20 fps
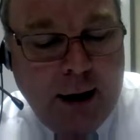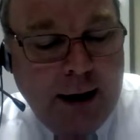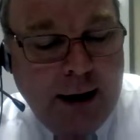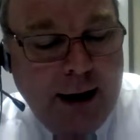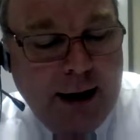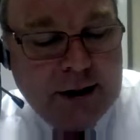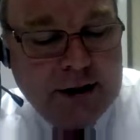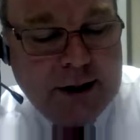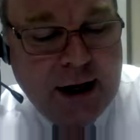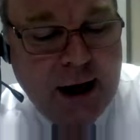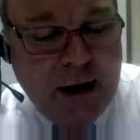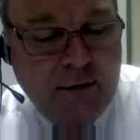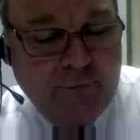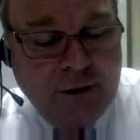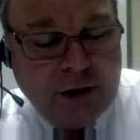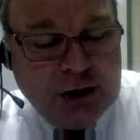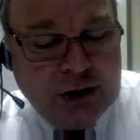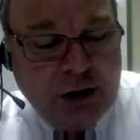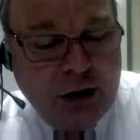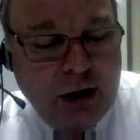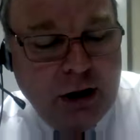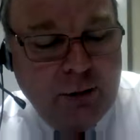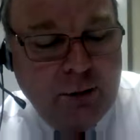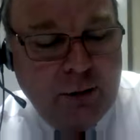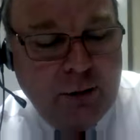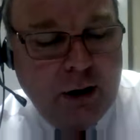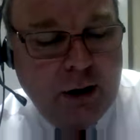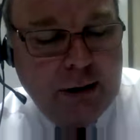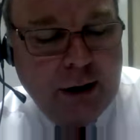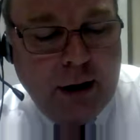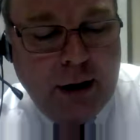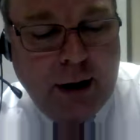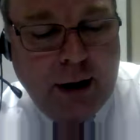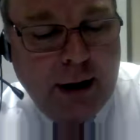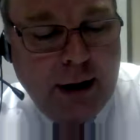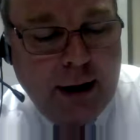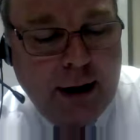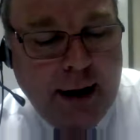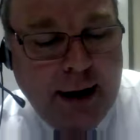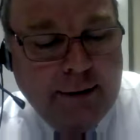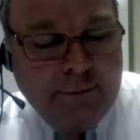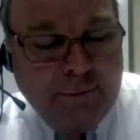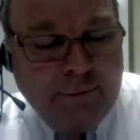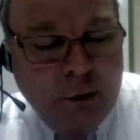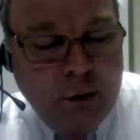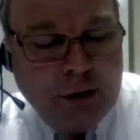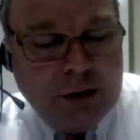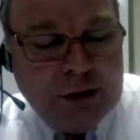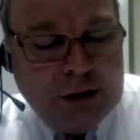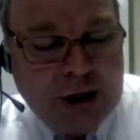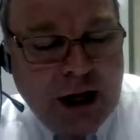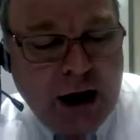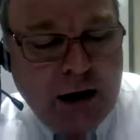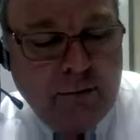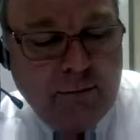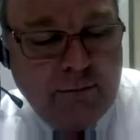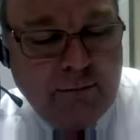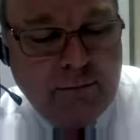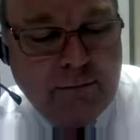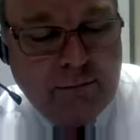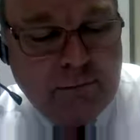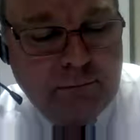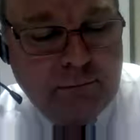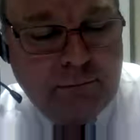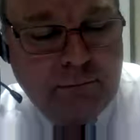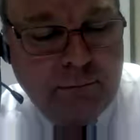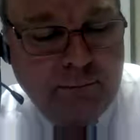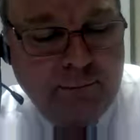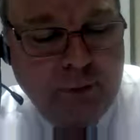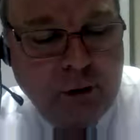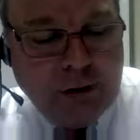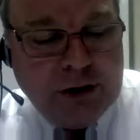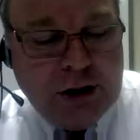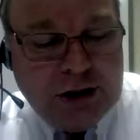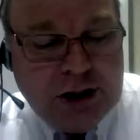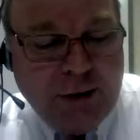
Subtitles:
He shall, verse 31, and forces